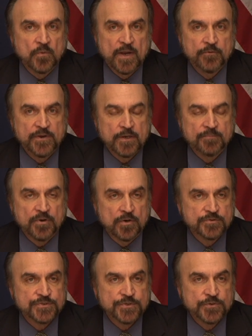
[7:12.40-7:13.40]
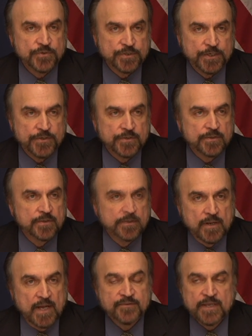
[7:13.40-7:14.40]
way we approach nuclear. I